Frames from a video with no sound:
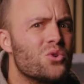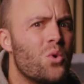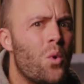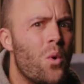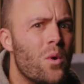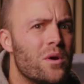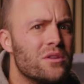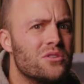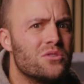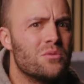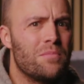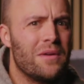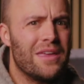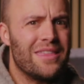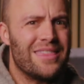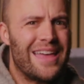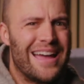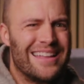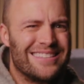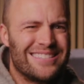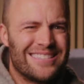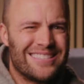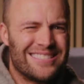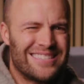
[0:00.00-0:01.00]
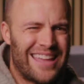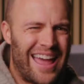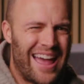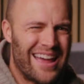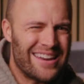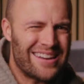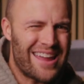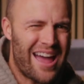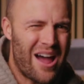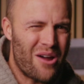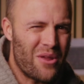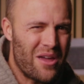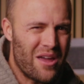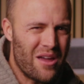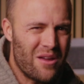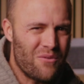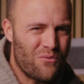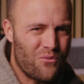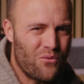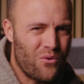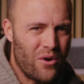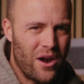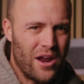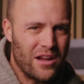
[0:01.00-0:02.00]
going to be that standout
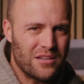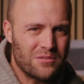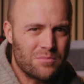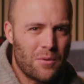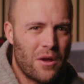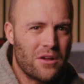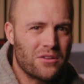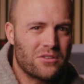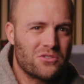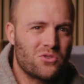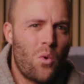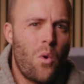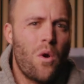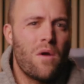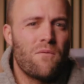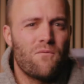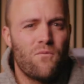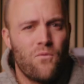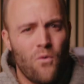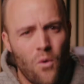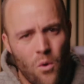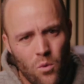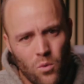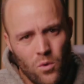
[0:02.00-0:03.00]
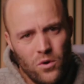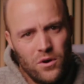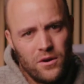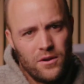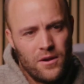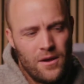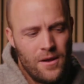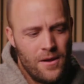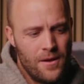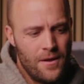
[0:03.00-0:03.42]
hit for Xbox going forward?